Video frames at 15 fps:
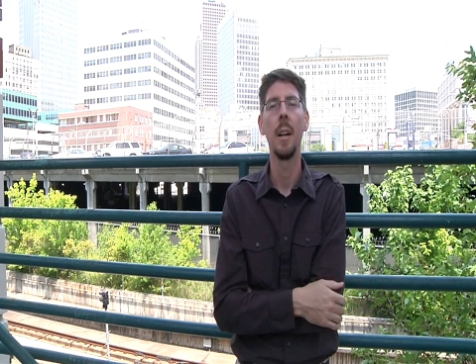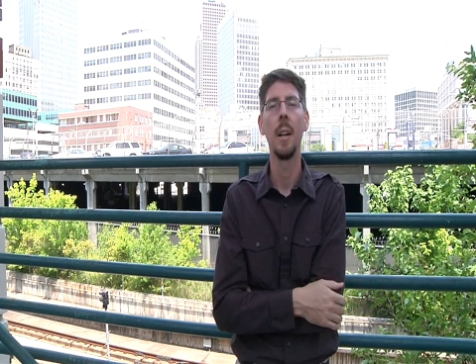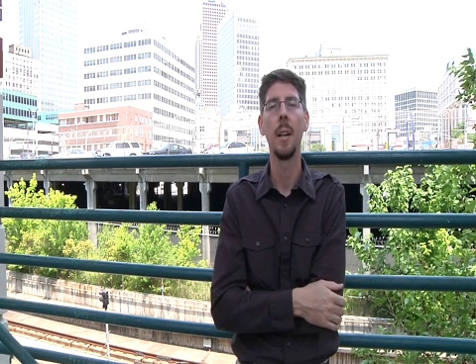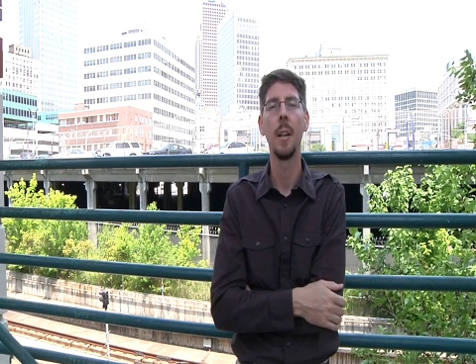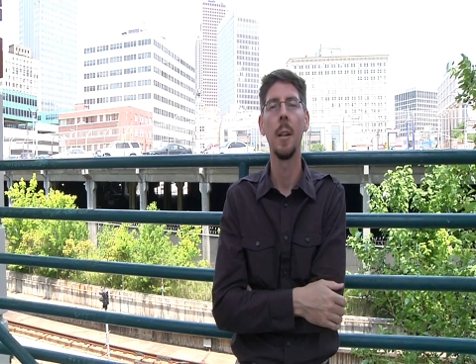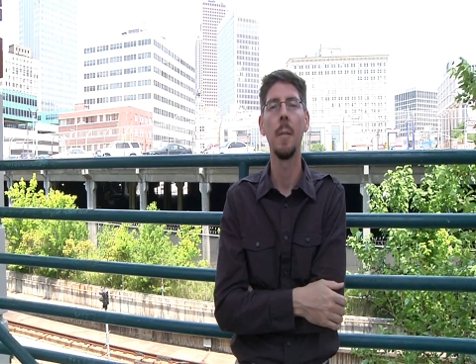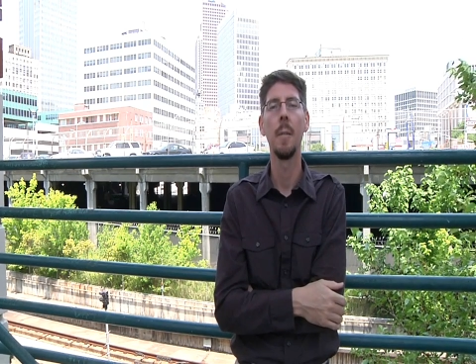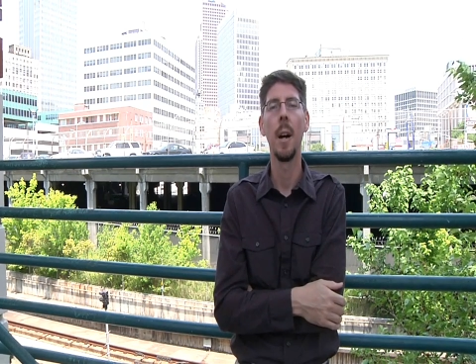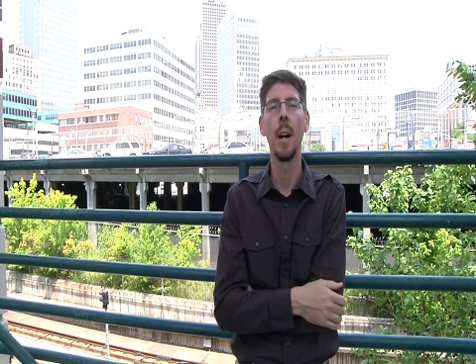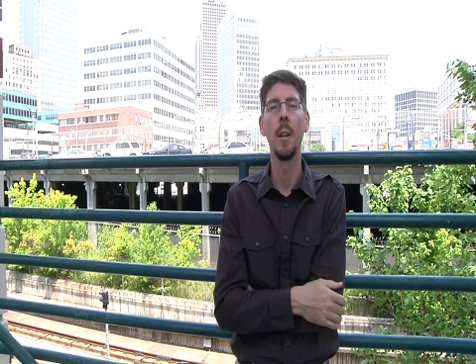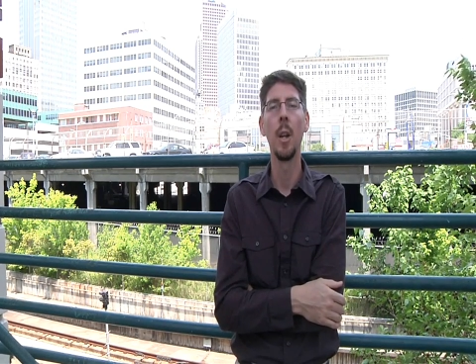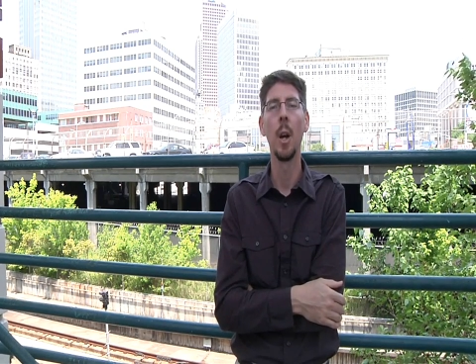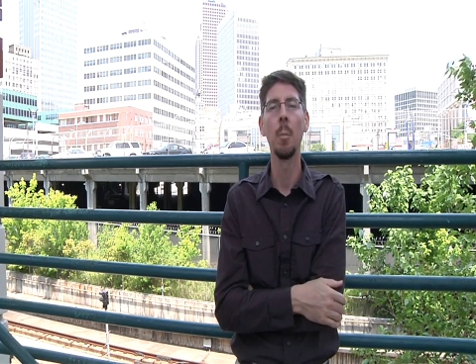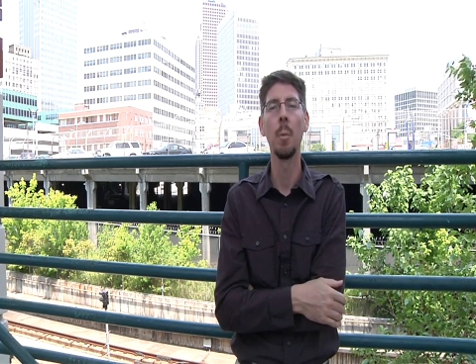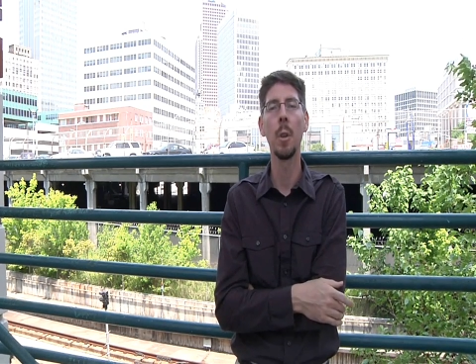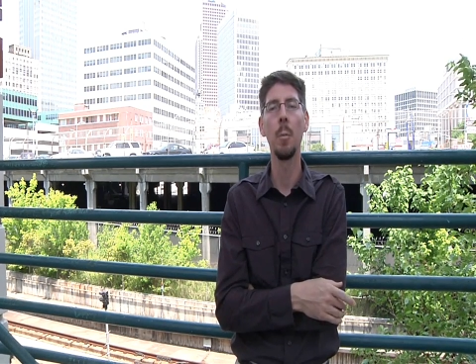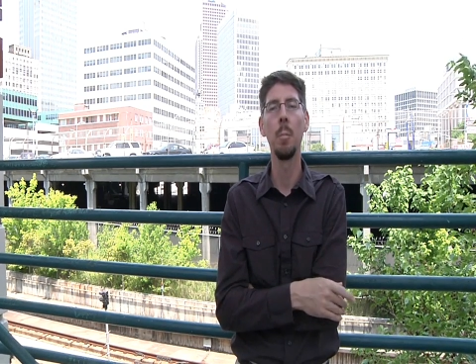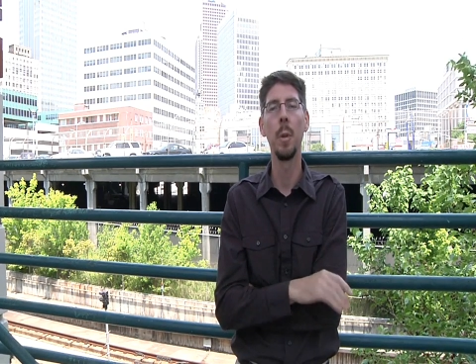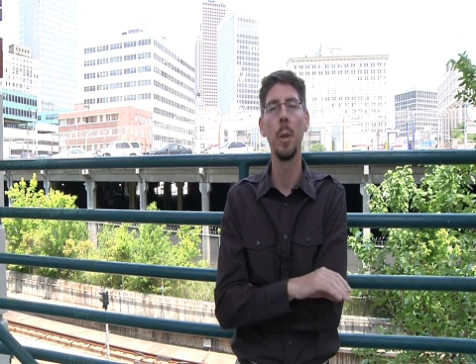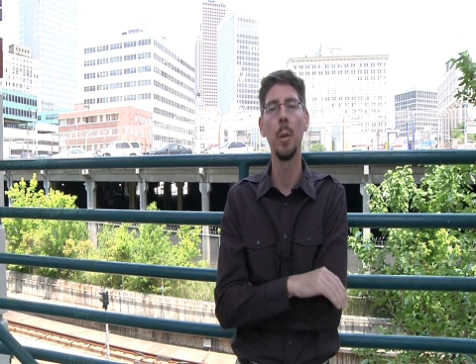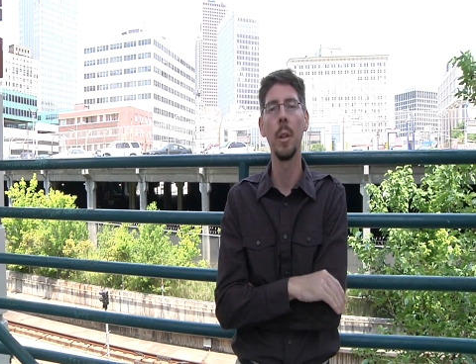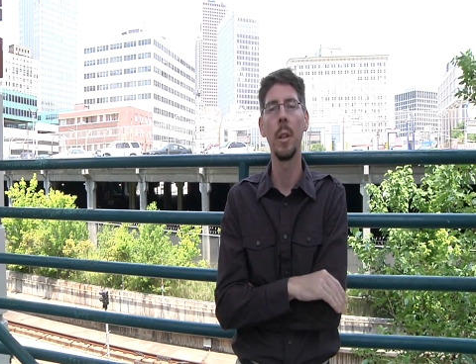a number of the
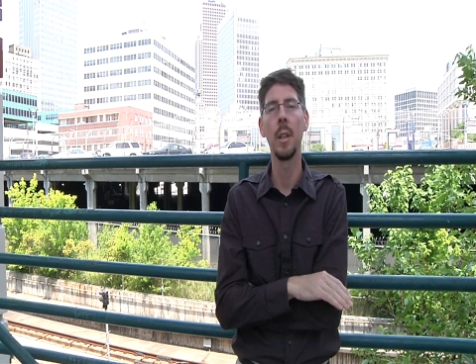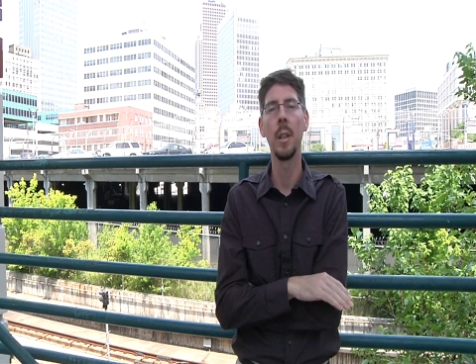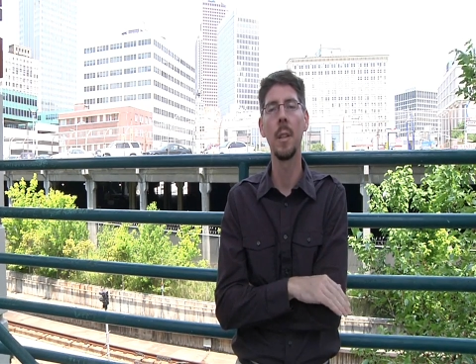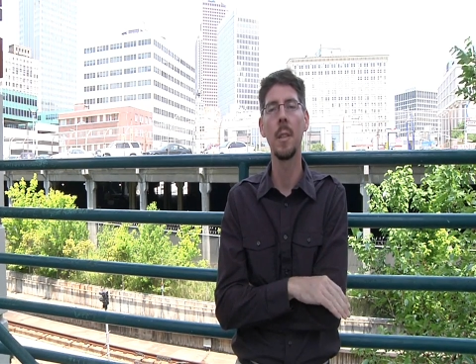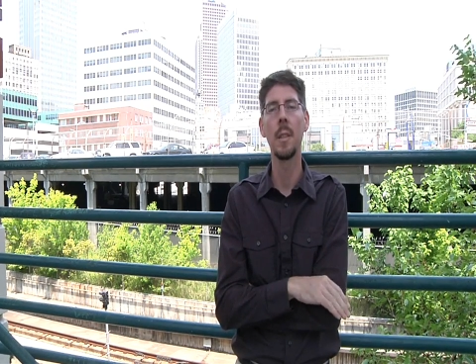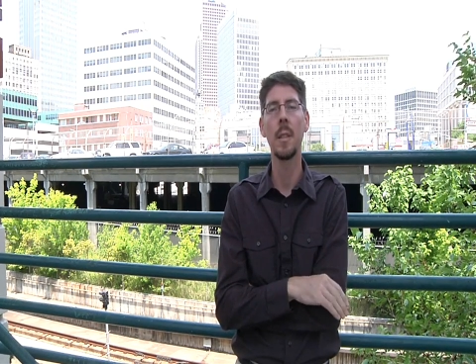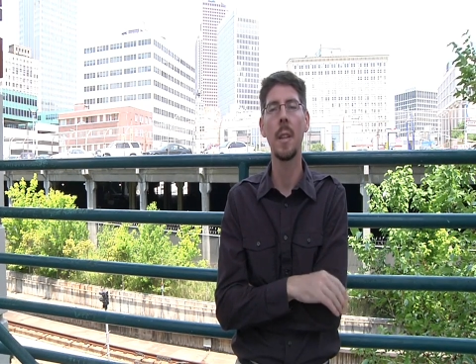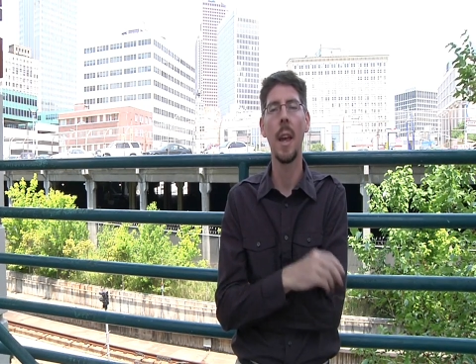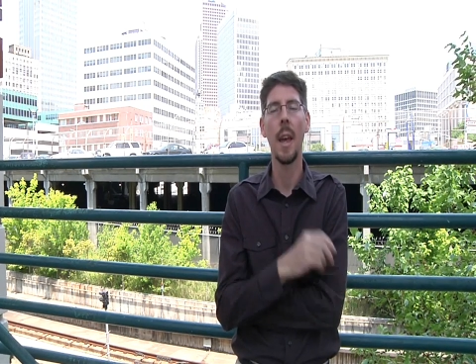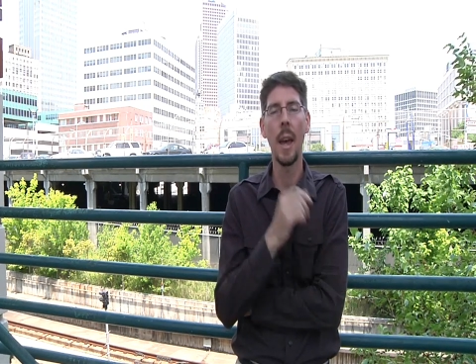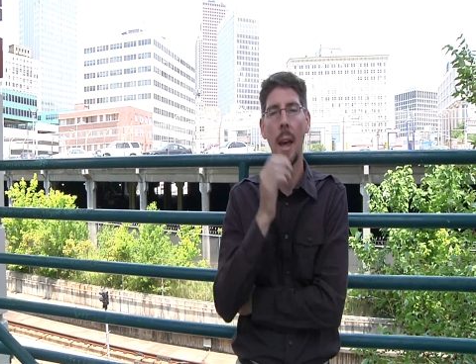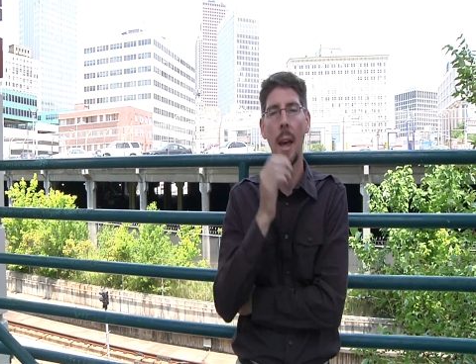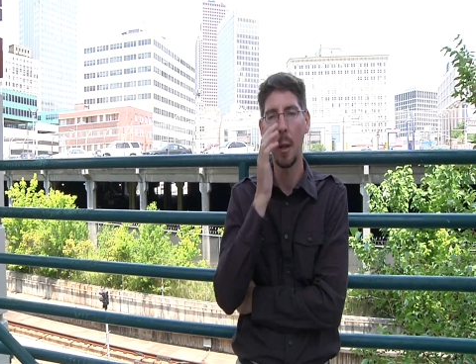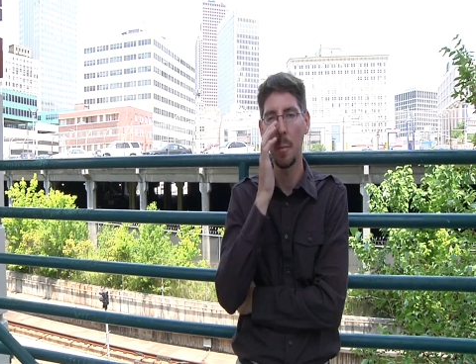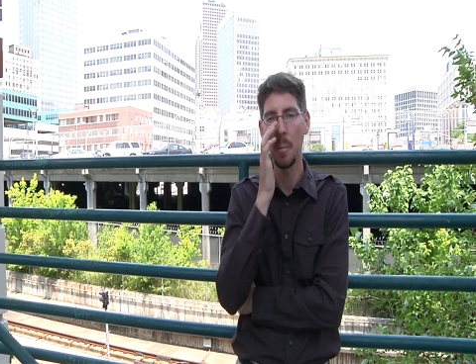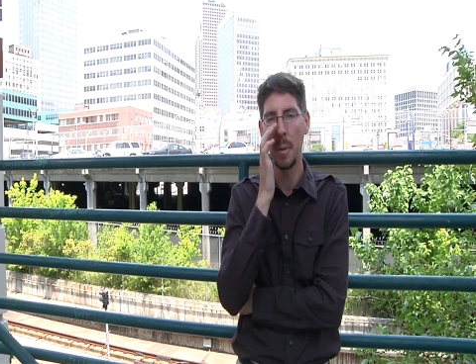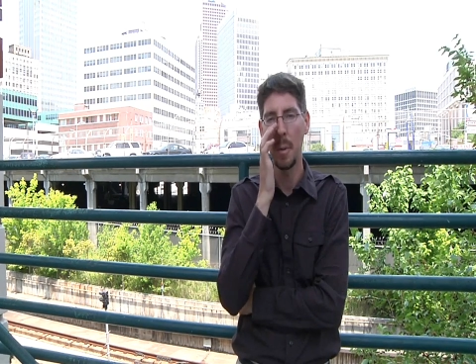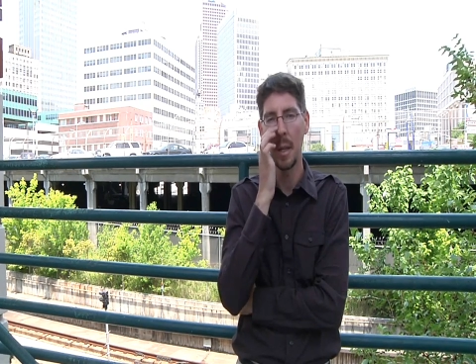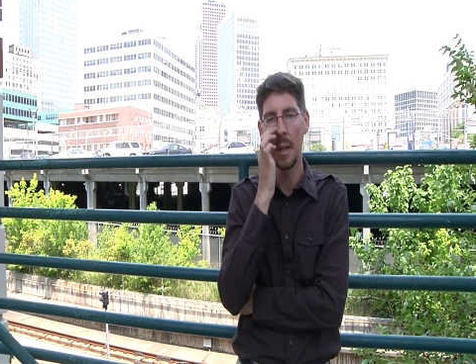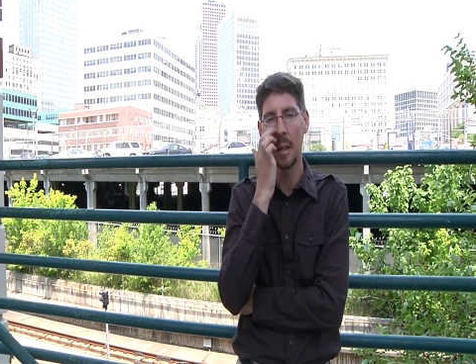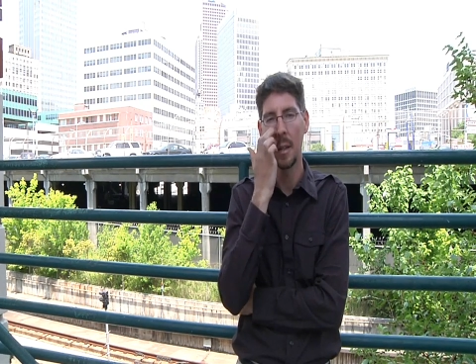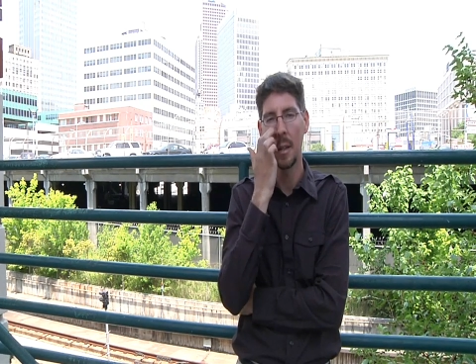buildings had
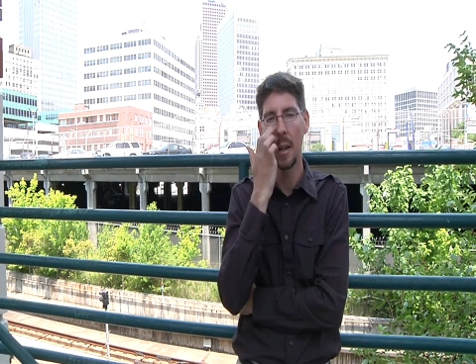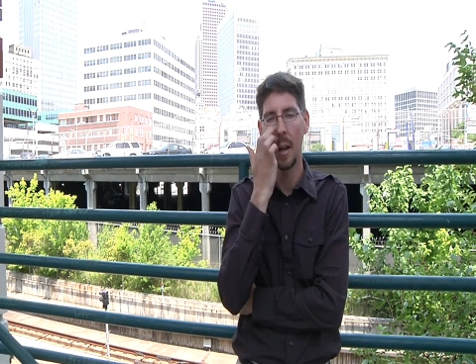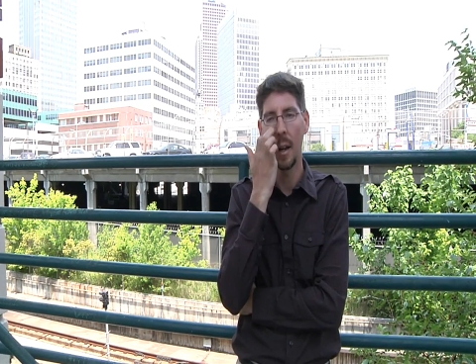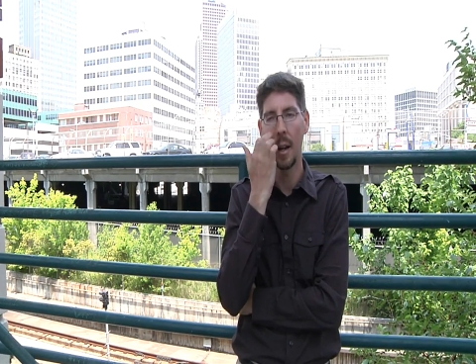been